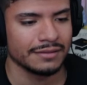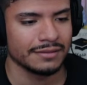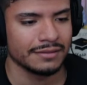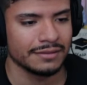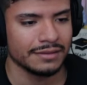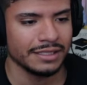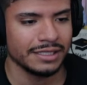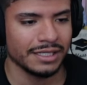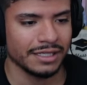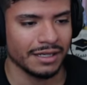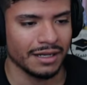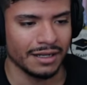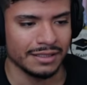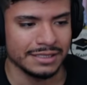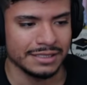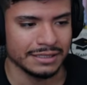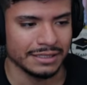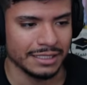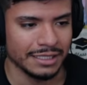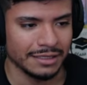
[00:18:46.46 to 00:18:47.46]
He could have got a
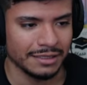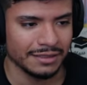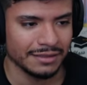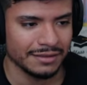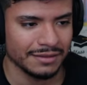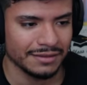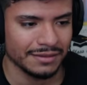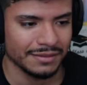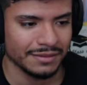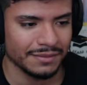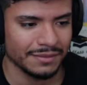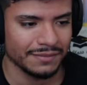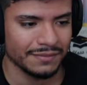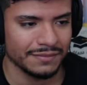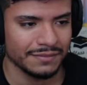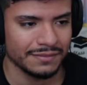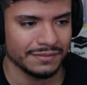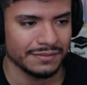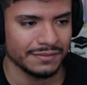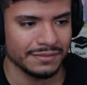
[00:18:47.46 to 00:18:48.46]
CD.
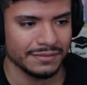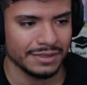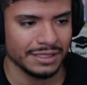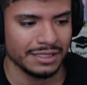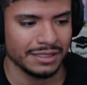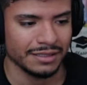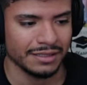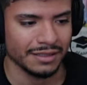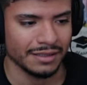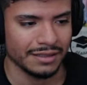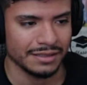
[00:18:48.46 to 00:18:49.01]
He could have got a